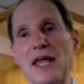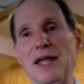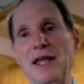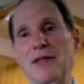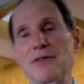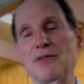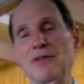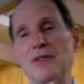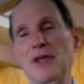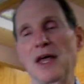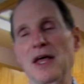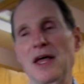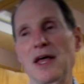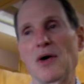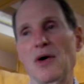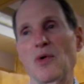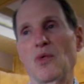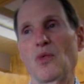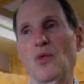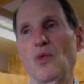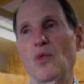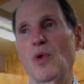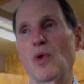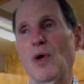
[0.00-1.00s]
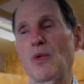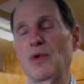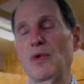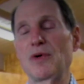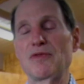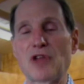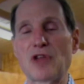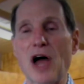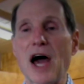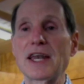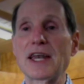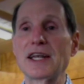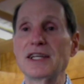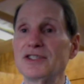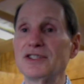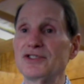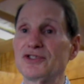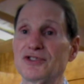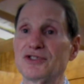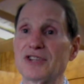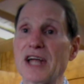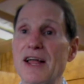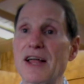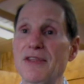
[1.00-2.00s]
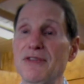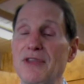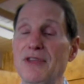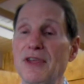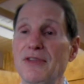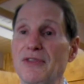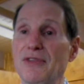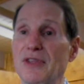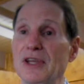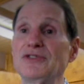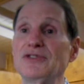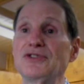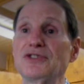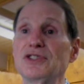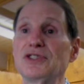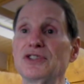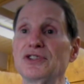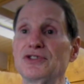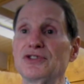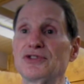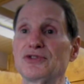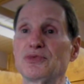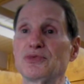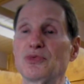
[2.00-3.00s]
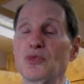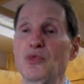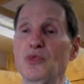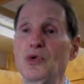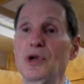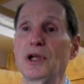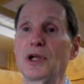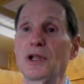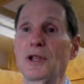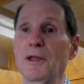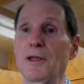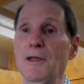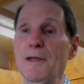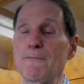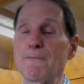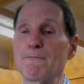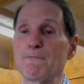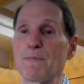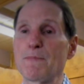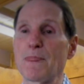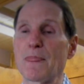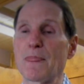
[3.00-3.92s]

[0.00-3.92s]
And what we've done is said that this is really